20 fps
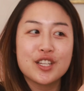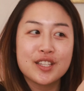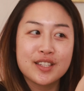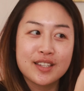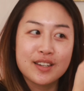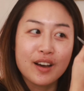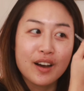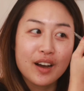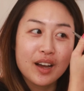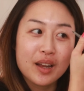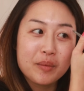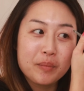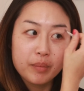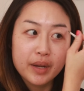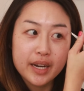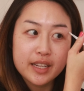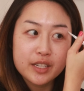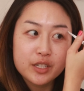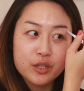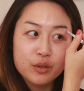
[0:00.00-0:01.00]
just not.
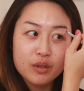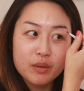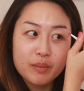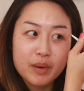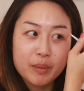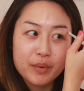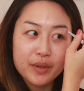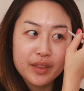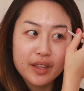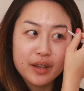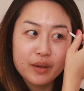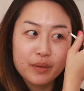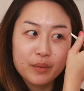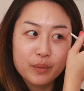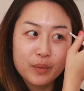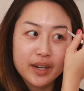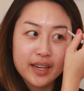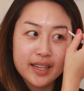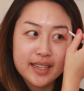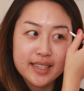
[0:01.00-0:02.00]
But I do remember
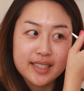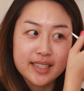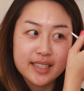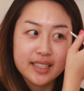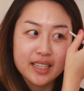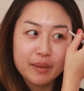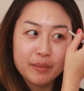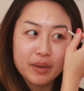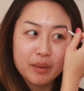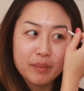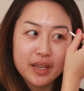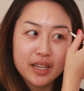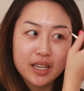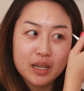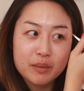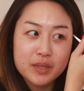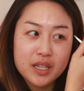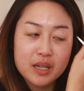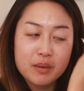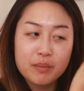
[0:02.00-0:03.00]
that when I did get my
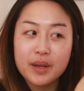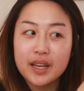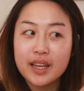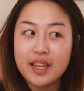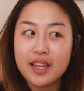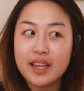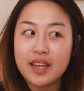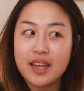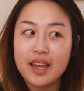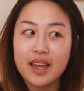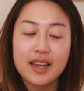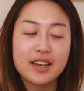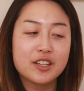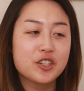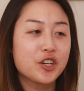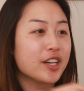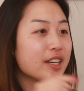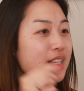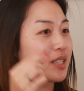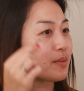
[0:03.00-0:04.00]
makeup done by a
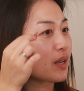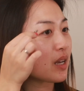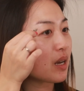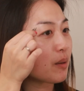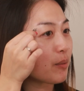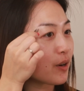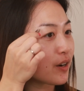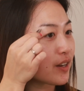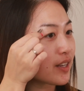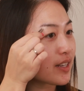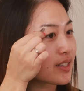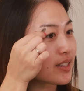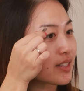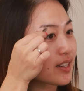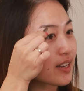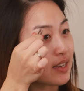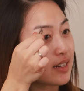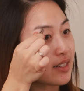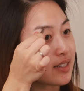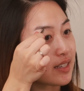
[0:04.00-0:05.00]
Chinese makeup
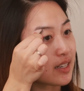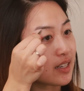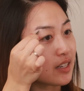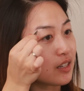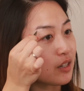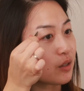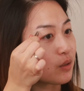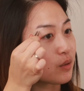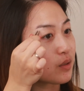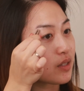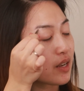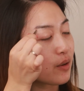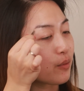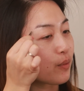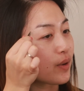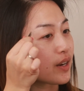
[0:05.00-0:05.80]
artist, they did use a